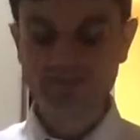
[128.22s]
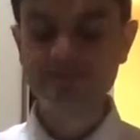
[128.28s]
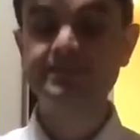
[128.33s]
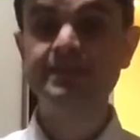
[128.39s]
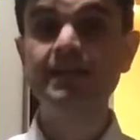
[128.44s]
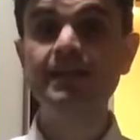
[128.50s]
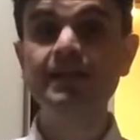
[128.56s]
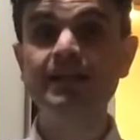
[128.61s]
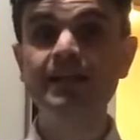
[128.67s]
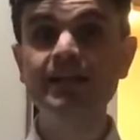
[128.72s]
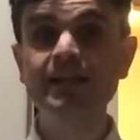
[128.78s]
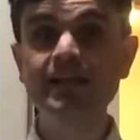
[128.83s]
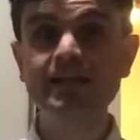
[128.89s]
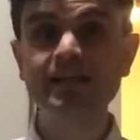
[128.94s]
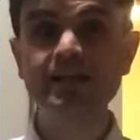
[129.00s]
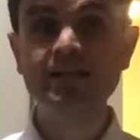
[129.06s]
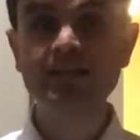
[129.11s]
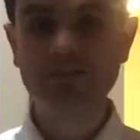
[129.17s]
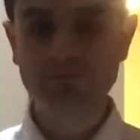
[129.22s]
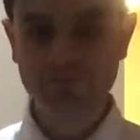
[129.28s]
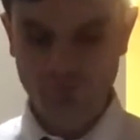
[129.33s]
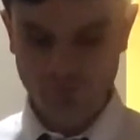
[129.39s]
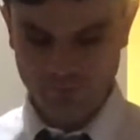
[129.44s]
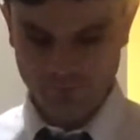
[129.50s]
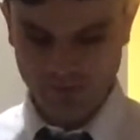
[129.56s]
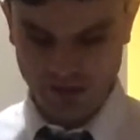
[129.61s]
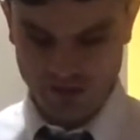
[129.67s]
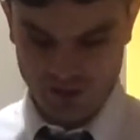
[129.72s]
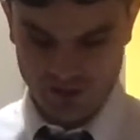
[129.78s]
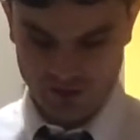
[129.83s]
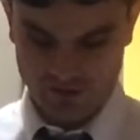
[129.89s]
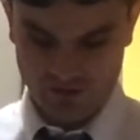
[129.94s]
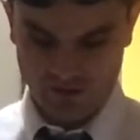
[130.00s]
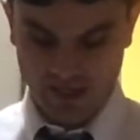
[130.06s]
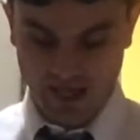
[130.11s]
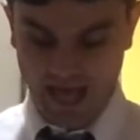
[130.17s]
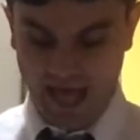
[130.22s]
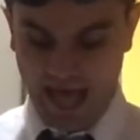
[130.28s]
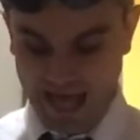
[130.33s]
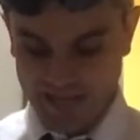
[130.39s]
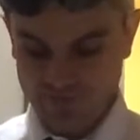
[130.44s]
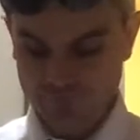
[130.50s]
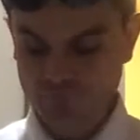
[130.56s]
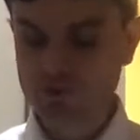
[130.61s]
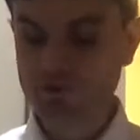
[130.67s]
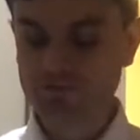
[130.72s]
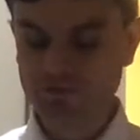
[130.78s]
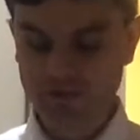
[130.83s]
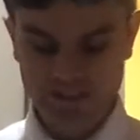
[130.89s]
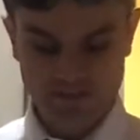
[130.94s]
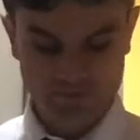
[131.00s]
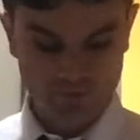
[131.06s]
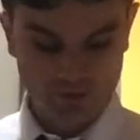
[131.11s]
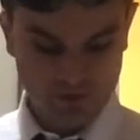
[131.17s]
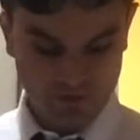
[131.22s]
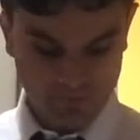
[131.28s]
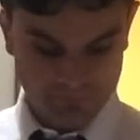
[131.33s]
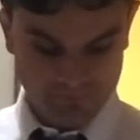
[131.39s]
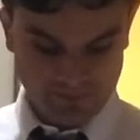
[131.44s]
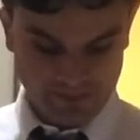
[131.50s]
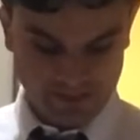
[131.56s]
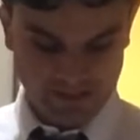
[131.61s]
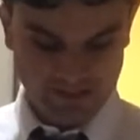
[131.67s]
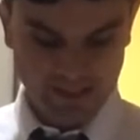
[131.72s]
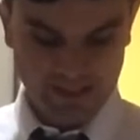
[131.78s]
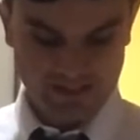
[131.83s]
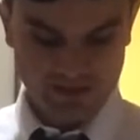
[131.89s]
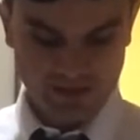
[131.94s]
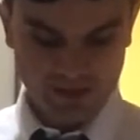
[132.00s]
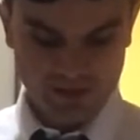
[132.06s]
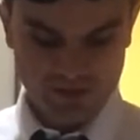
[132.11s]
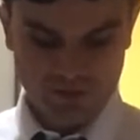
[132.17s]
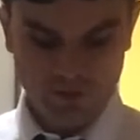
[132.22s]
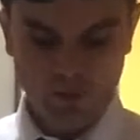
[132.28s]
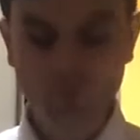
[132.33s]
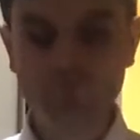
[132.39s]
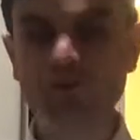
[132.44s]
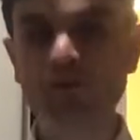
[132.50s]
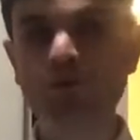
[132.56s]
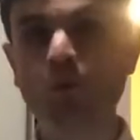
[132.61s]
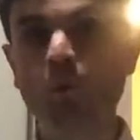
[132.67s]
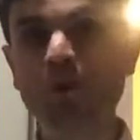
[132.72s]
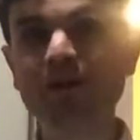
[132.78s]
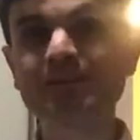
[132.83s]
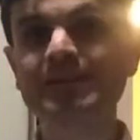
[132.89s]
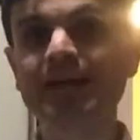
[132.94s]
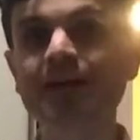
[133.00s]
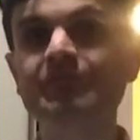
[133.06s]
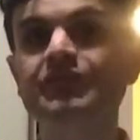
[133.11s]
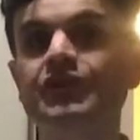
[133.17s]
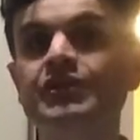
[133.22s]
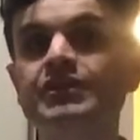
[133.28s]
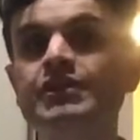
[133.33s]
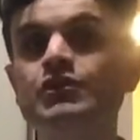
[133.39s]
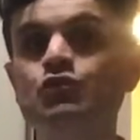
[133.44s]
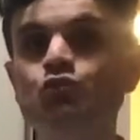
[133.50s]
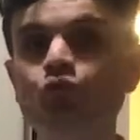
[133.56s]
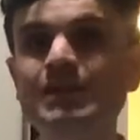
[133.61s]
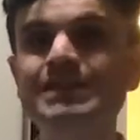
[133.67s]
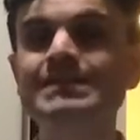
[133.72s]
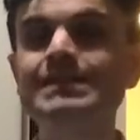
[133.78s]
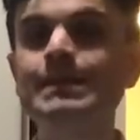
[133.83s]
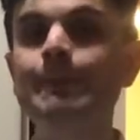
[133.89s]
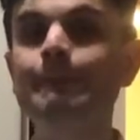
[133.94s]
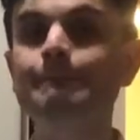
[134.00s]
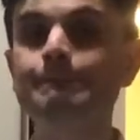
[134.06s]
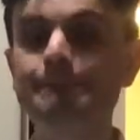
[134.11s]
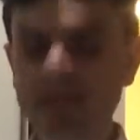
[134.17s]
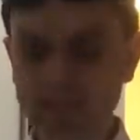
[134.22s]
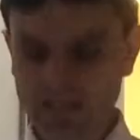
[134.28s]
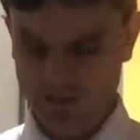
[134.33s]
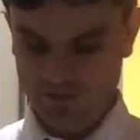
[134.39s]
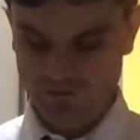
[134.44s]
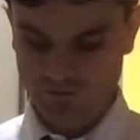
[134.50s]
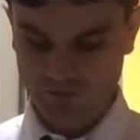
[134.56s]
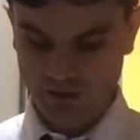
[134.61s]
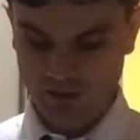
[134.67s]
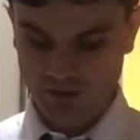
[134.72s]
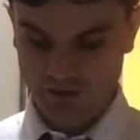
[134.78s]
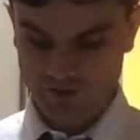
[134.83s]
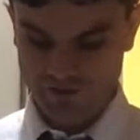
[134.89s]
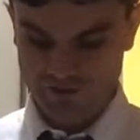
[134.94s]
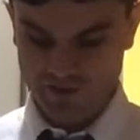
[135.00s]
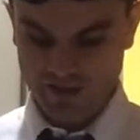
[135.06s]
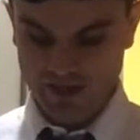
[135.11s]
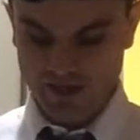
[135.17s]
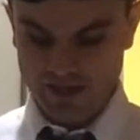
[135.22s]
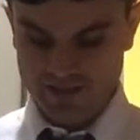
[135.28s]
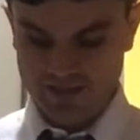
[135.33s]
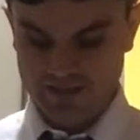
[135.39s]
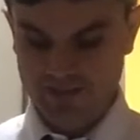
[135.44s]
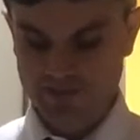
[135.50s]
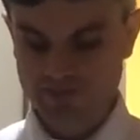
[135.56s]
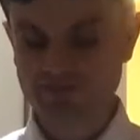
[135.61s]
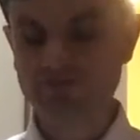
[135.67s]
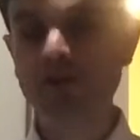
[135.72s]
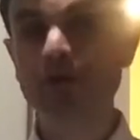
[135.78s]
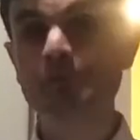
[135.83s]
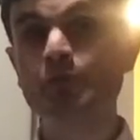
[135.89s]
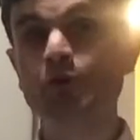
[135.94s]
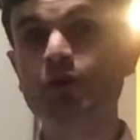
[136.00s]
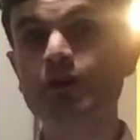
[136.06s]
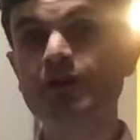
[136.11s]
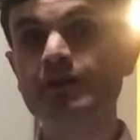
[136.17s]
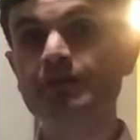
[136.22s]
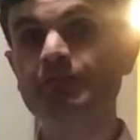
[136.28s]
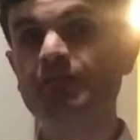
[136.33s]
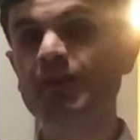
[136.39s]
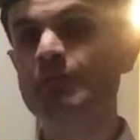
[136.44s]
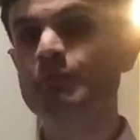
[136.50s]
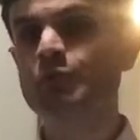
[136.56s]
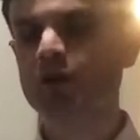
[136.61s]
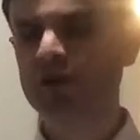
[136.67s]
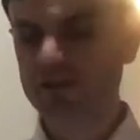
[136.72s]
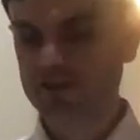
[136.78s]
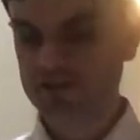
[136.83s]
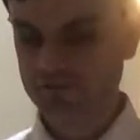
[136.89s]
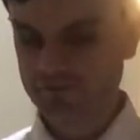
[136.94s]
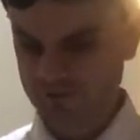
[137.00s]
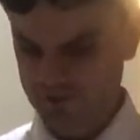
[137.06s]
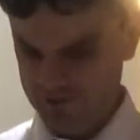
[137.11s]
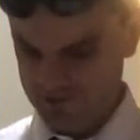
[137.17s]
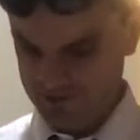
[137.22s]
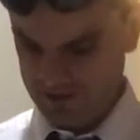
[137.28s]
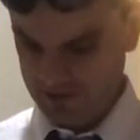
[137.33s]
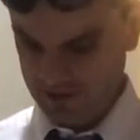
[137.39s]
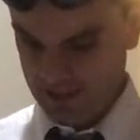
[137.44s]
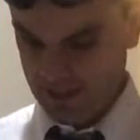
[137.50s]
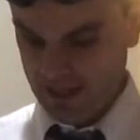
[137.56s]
is still leaking information. As for Facebook, it has lost over $120 billion since February the 1st,